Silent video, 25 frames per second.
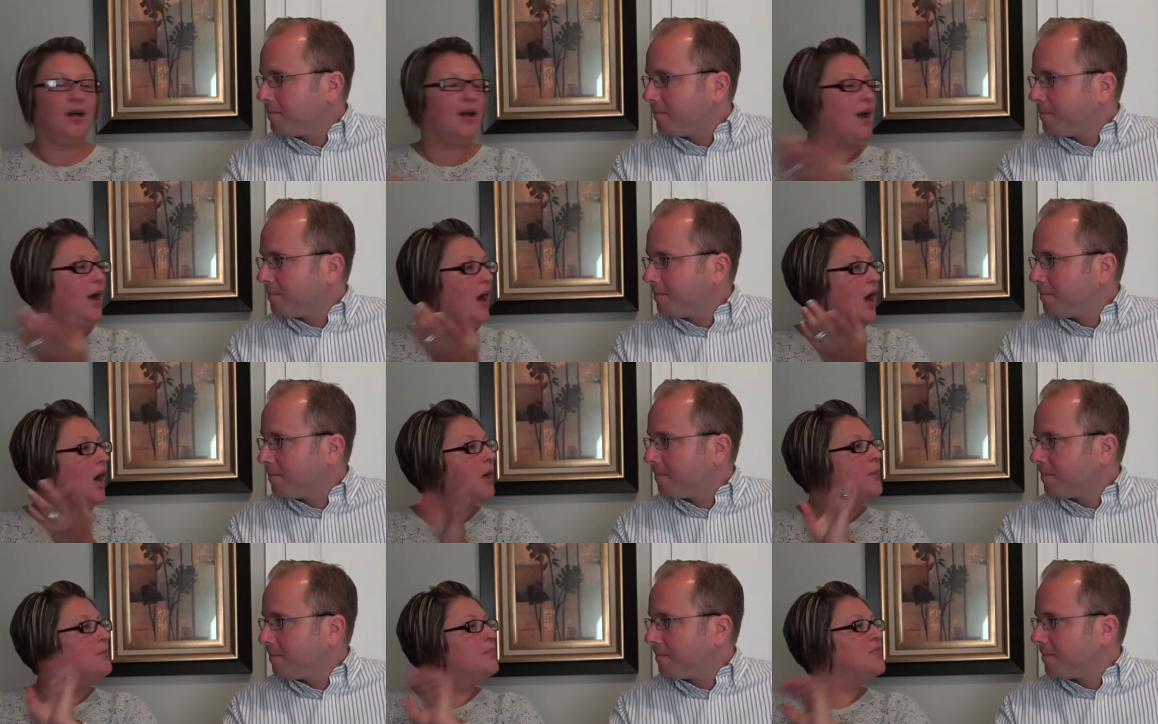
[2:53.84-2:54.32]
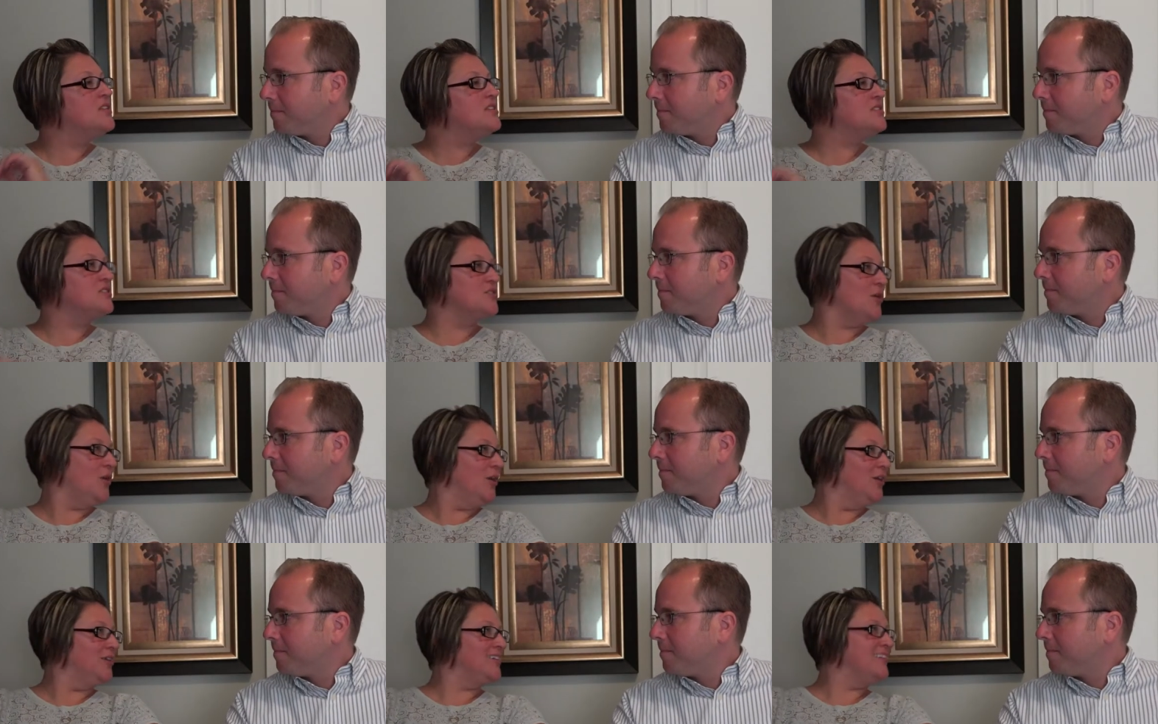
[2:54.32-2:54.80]
Speaker 1: Hum the
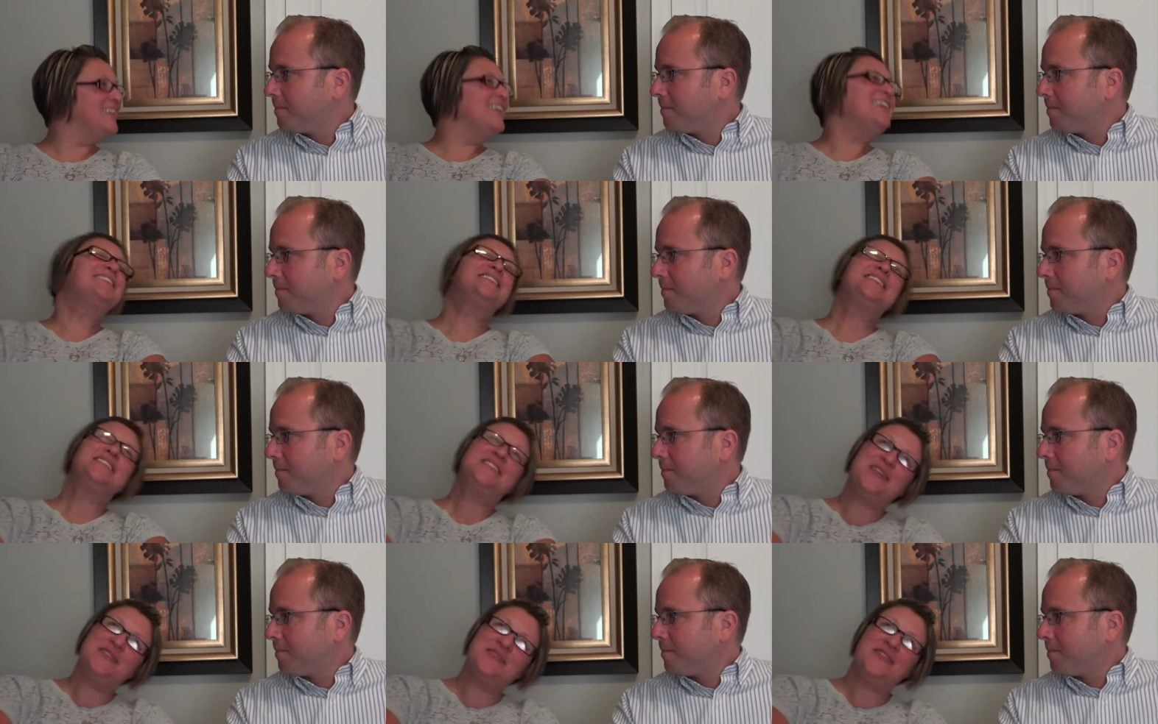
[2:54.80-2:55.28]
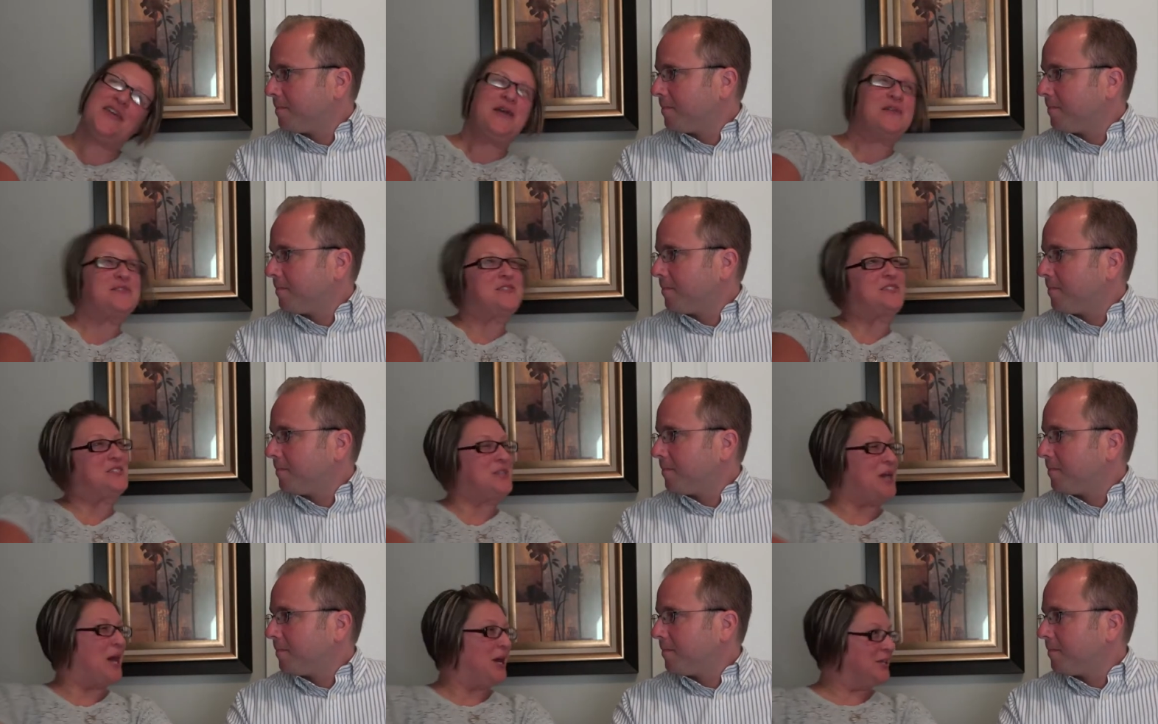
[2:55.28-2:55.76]
song. Let's see if
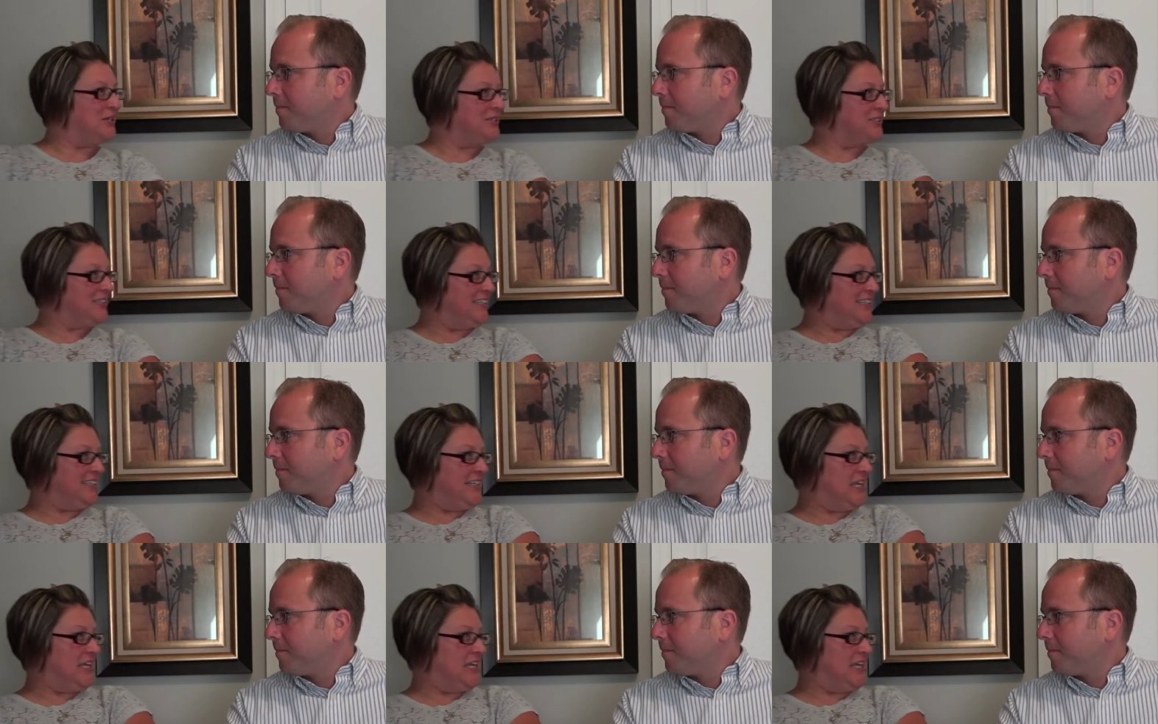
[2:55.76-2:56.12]
Aristotle can